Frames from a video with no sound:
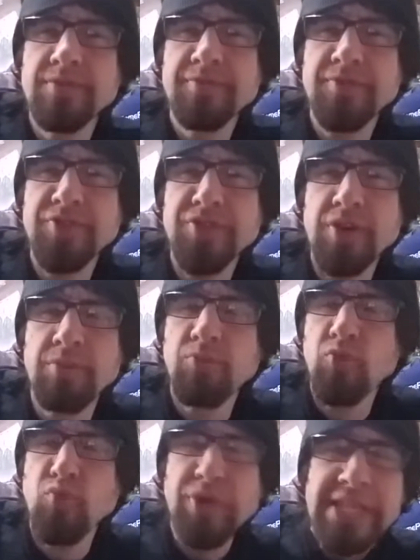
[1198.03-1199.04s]
For
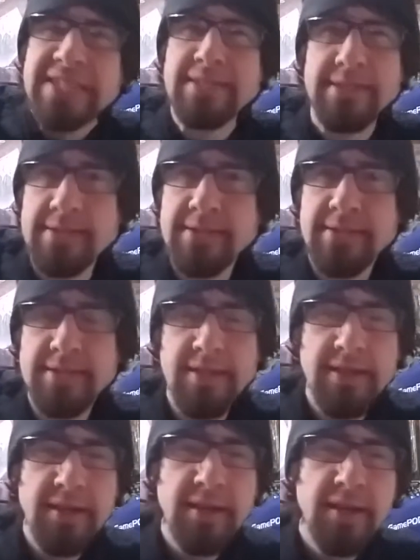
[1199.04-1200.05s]
some reason,
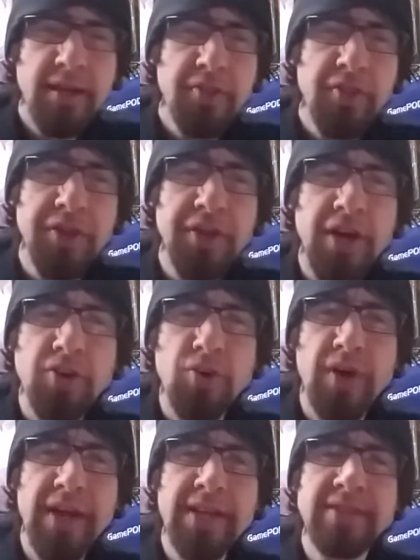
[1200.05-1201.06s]
the
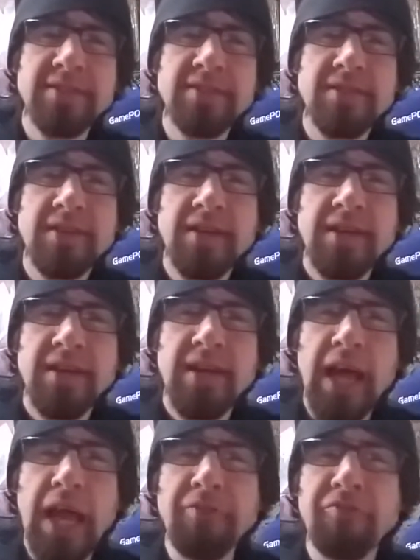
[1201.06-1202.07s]
knuckleheads
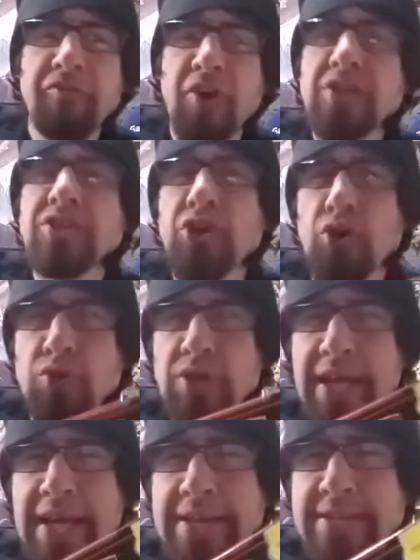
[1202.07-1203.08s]
at Funko
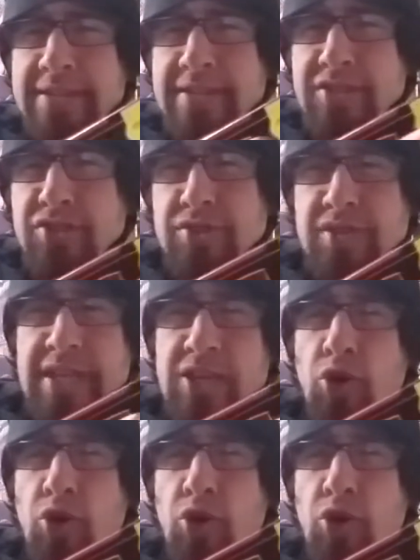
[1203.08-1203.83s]
Land, because this looks like an